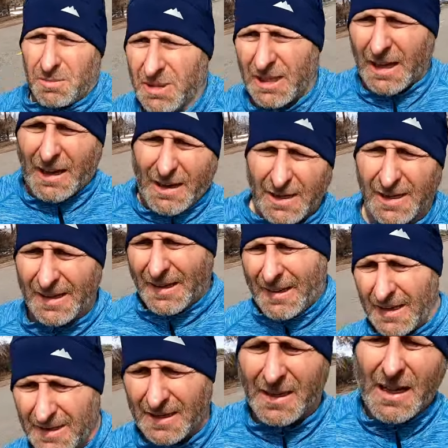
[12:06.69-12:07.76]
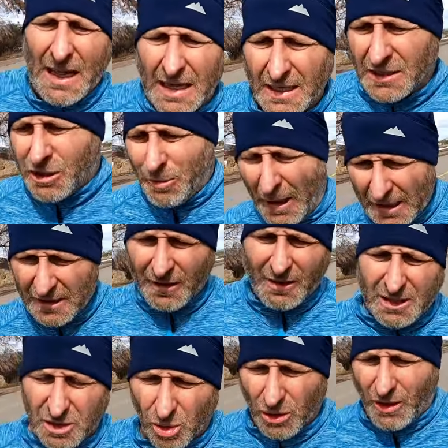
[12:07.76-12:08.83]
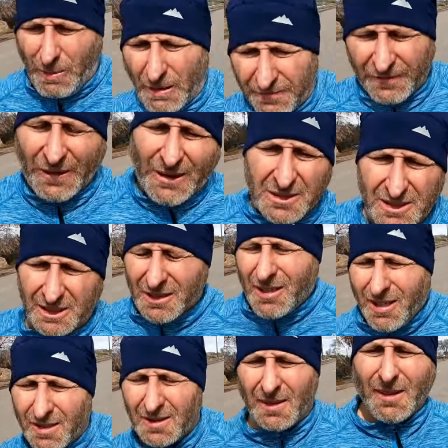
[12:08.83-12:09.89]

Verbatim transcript: But yeah, so back to the story about fasting.